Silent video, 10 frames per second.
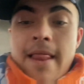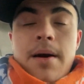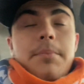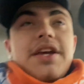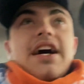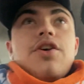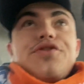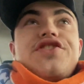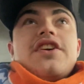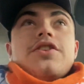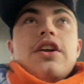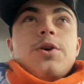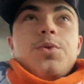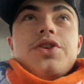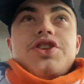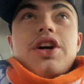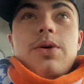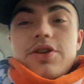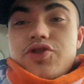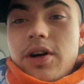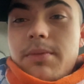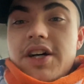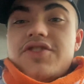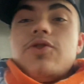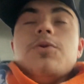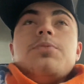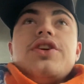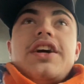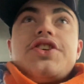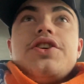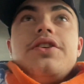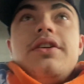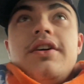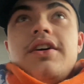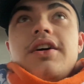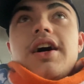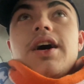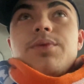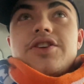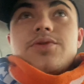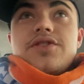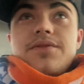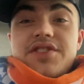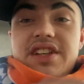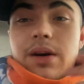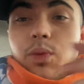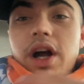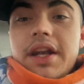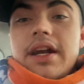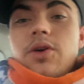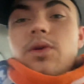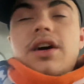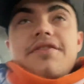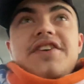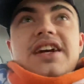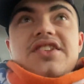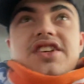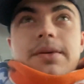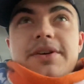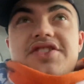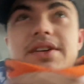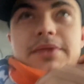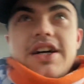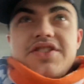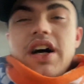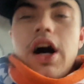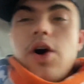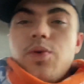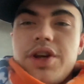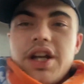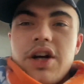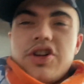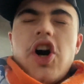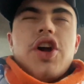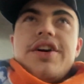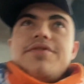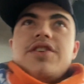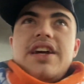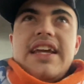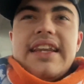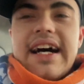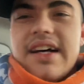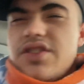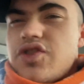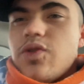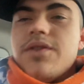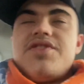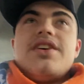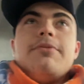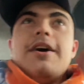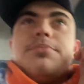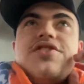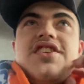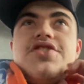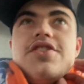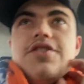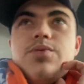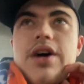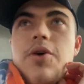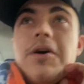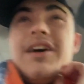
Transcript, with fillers: But yeah, obviously on the Luton show, I dropped my score prediction, uh, which was obviously a 1-0. I think it's going to be similar to Hull. You know, Cardiff are in that sort of similar position as well.